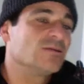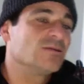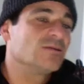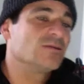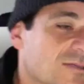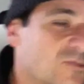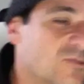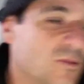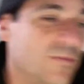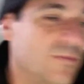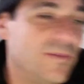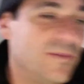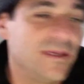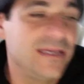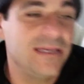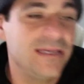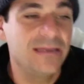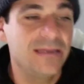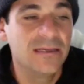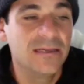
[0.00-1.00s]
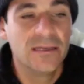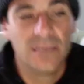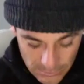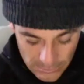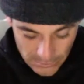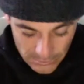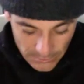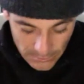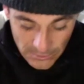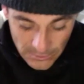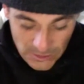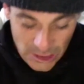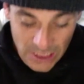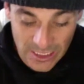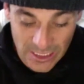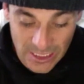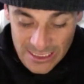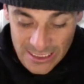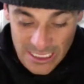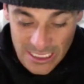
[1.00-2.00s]
this would be
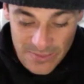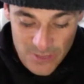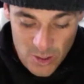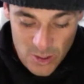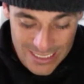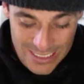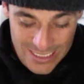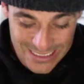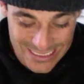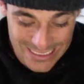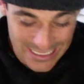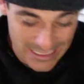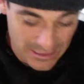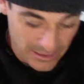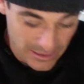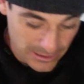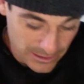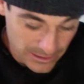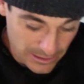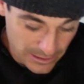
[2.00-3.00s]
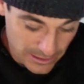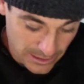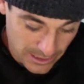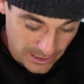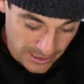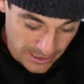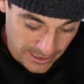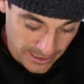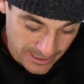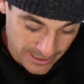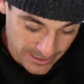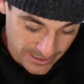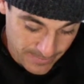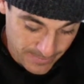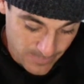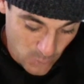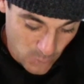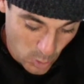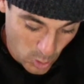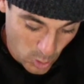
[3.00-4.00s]
to WSL
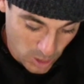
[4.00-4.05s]
or